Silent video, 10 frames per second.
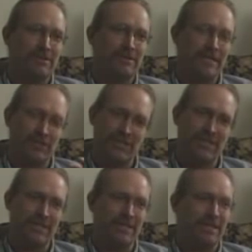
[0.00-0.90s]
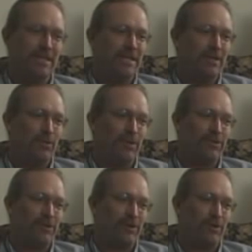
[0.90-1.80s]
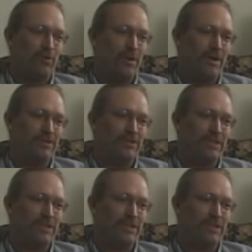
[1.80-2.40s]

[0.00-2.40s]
That's key. What Thoreau wants